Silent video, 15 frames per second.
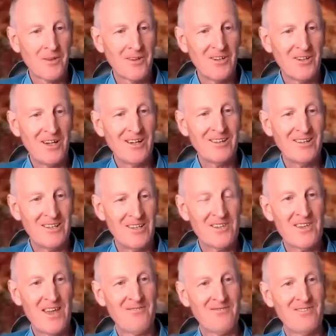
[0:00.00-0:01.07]
you know, in the
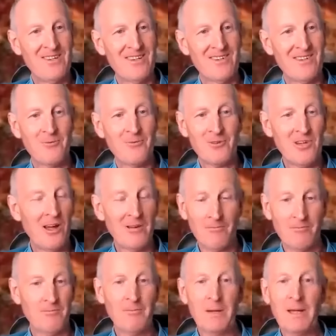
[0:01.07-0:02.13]
70s. It was like
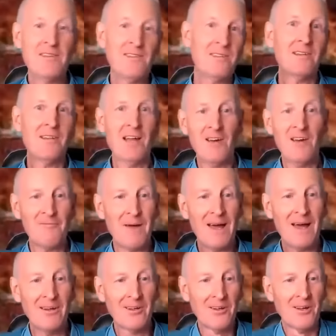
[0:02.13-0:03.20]
peace and love,
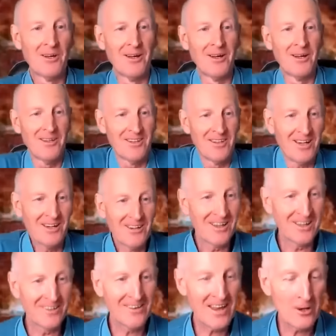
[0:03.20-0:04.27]
man, you know,
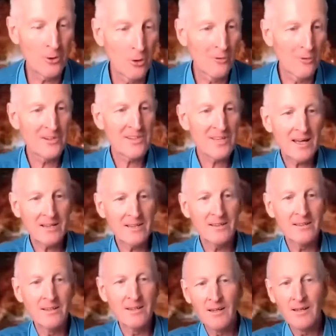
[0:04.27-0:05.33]
and then all of a
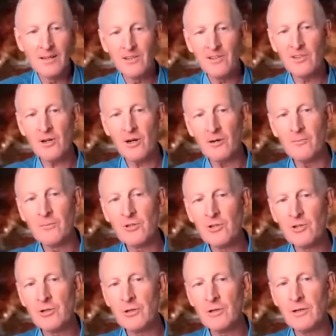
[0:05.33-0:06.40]
sudden you start
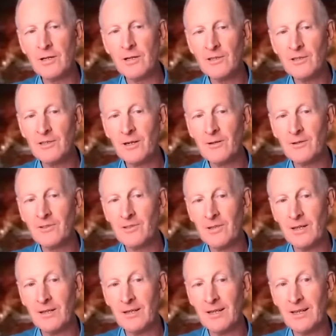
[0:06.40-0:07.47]
maturing so
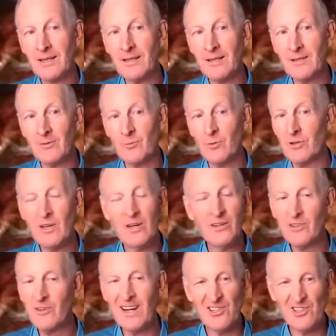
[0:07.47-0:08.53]
suddenly, and it, well, no,
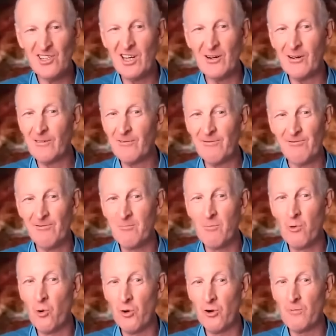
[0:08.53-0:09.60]
you're actually going for
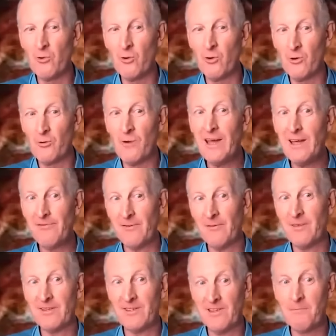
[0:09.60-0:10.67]
more and more away
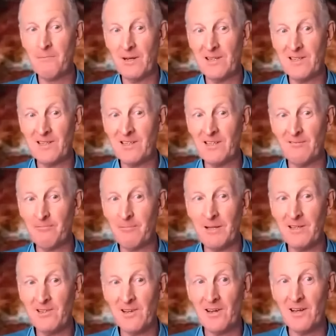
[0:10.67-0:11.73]
from the simplicity of
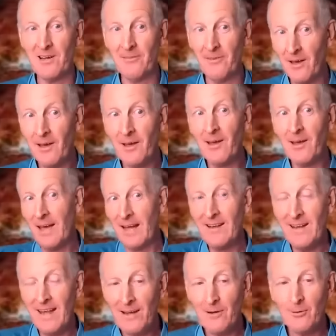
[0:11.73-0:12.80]
peace and love
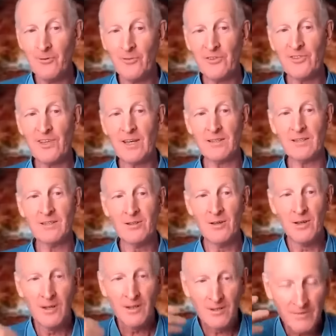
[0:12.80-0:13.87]
and now all of a sudden,
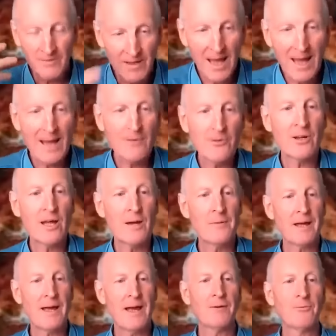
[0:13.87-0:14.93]
now you're
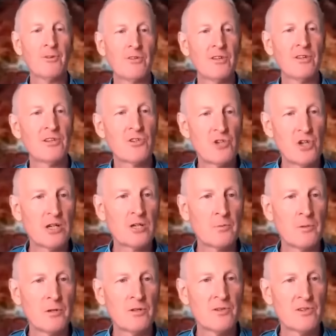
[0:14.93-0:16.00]
coming out with these
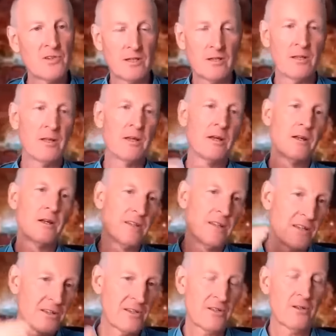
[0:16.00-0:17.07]
judgments and
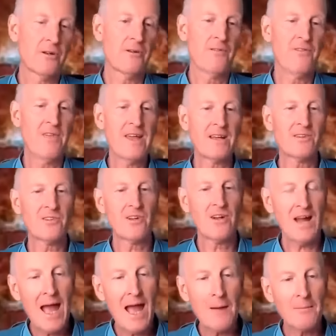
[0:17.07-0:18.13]
these sort of things that are
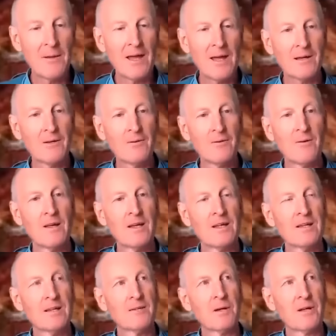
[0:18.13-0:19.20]
happening
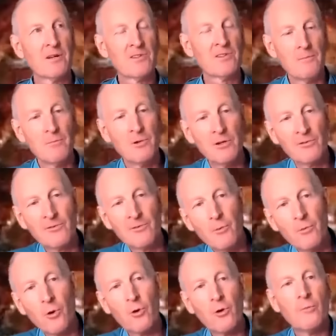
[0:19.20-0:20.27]
because it moved
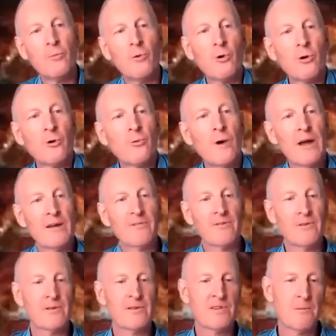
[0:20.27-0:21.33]
more and more away
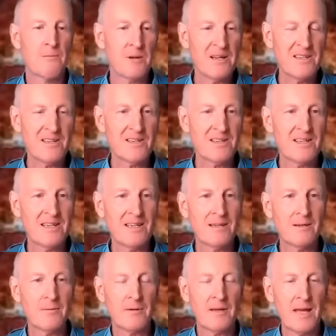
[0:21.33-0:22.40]
from the simplicity
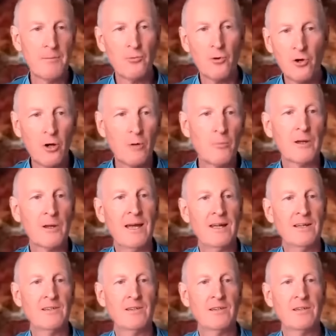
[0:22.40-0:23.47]
and it became more
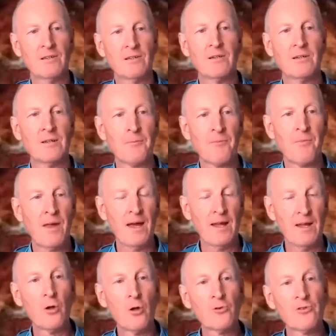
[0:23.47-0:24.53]
complicated.
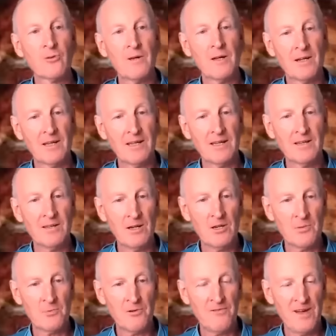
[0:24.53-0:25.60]
And ultimately,
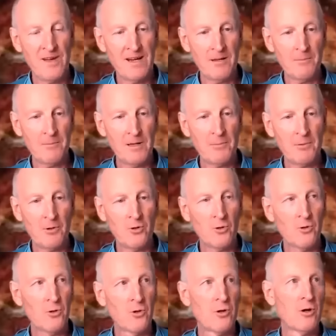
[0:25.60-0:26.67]
those prophetic
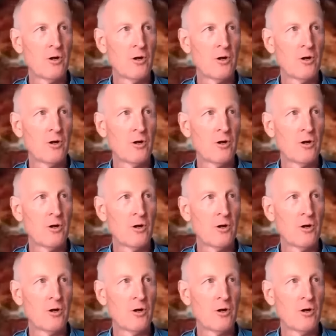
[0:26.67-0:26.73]
people